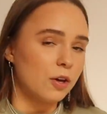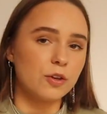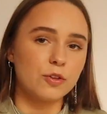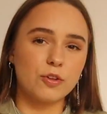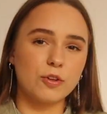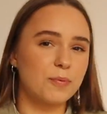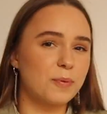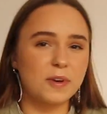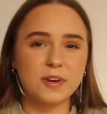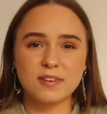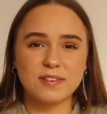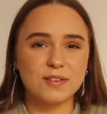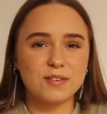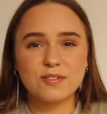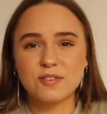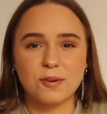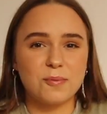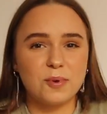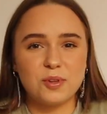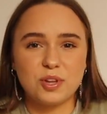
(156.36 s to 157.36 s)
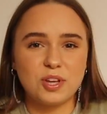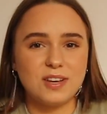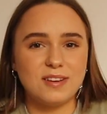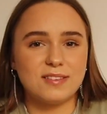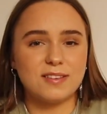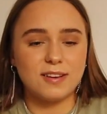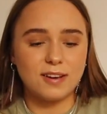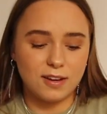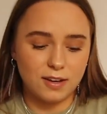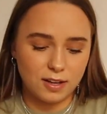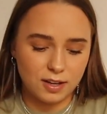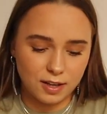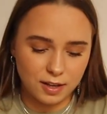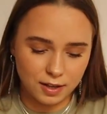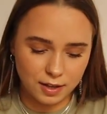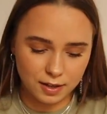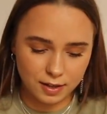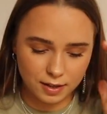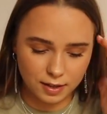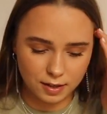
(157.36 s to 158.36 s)
just because it's so much easier
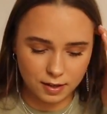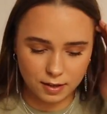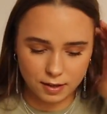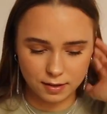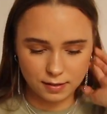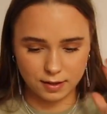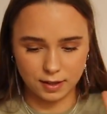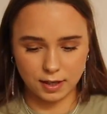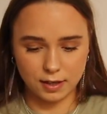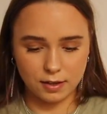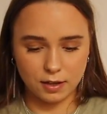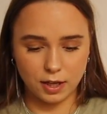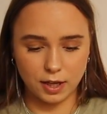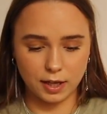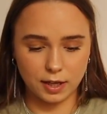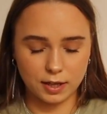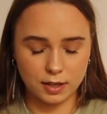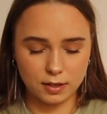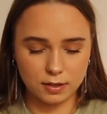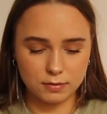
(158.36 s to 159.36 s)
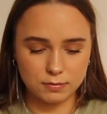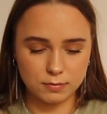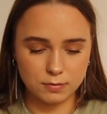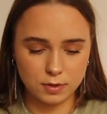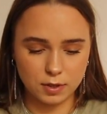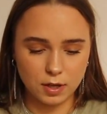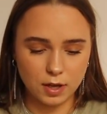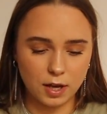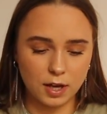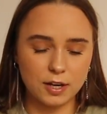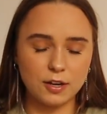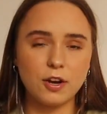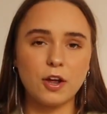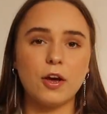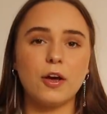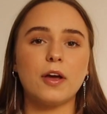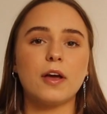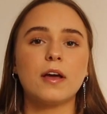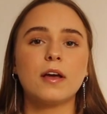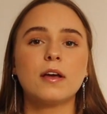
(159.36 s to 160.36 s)
than like, I don't
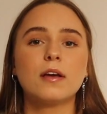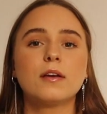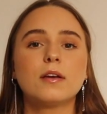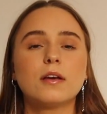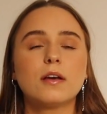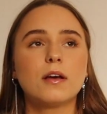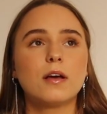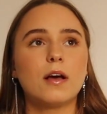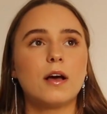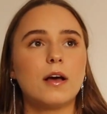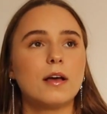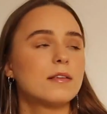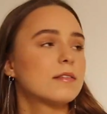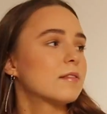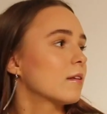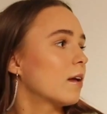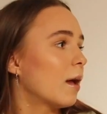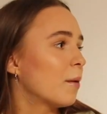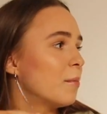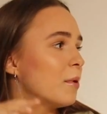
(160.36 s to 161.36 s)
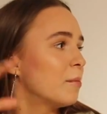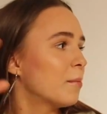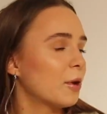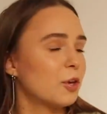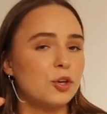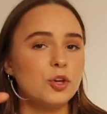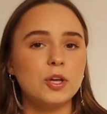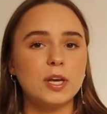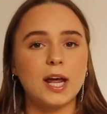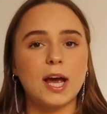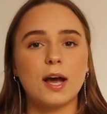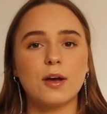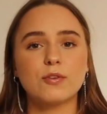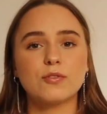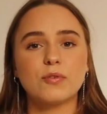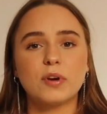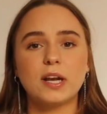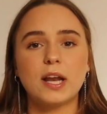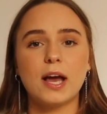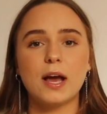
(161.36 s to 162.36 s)
know, as I'm in my uni house
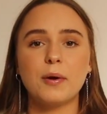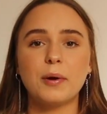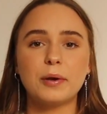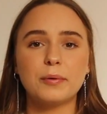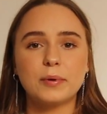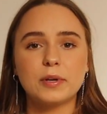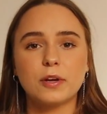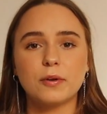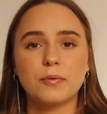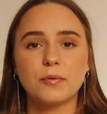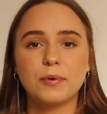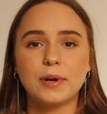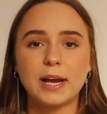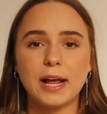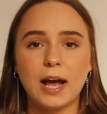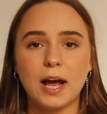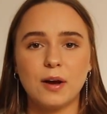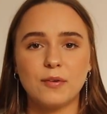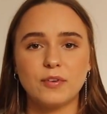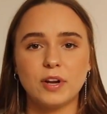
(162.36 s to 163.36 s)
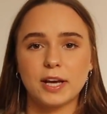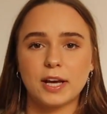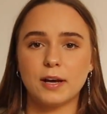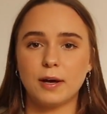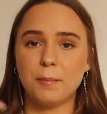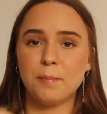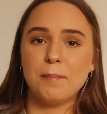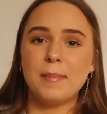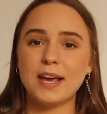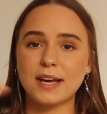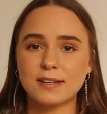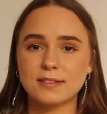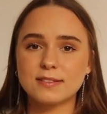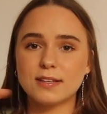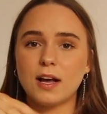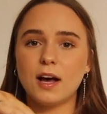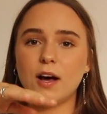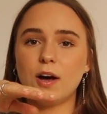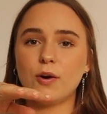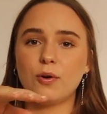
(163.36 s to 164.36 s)
right now and we don't really have like a mixer
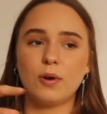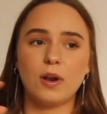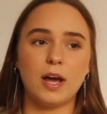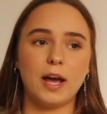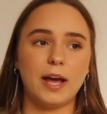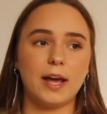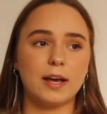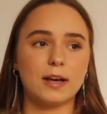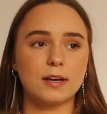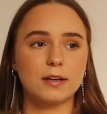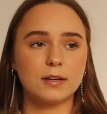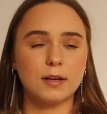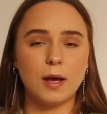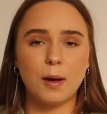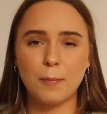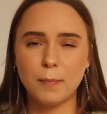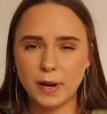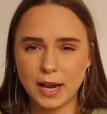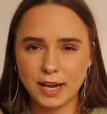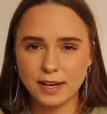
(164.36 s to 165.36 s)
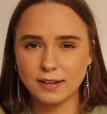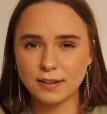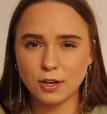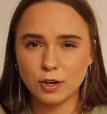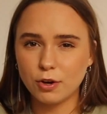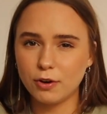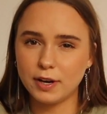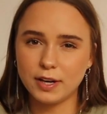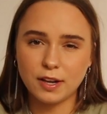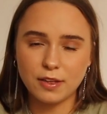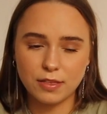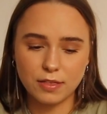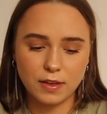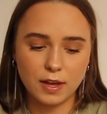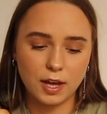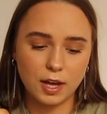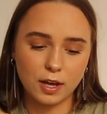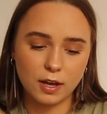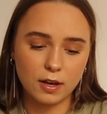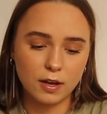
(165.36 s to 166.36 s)
or like a blender or
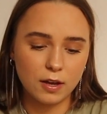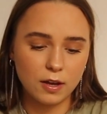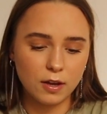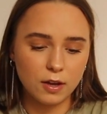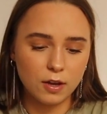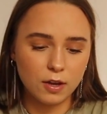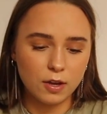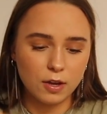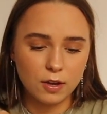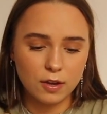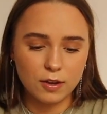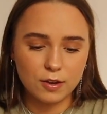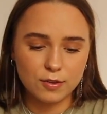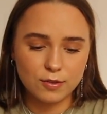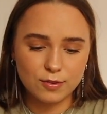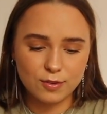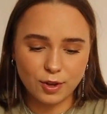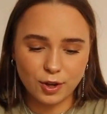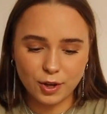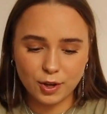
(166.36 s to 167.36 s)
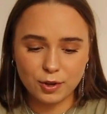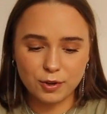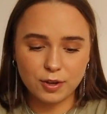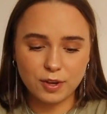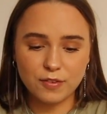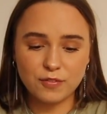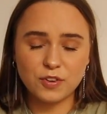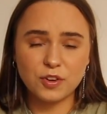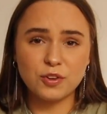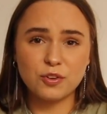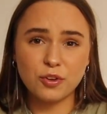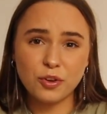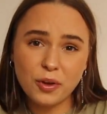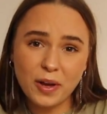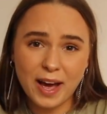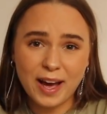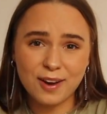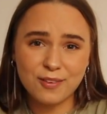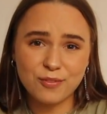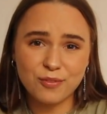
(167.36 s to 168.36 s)
anything. So if you do
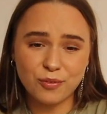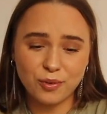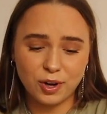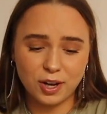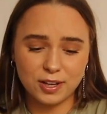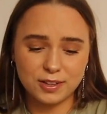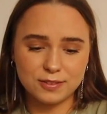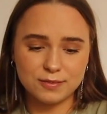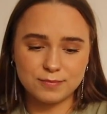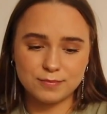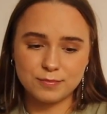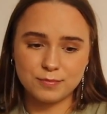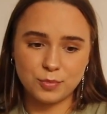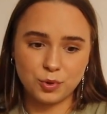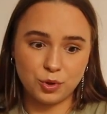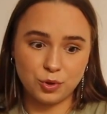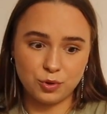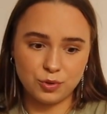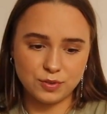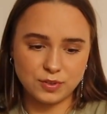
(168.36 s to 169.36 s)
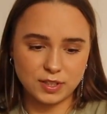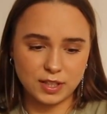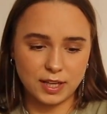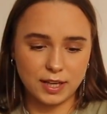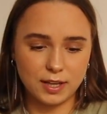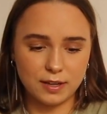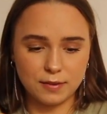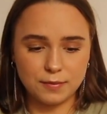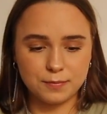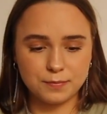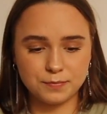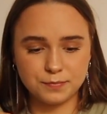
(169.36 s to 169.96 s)
have one, use it,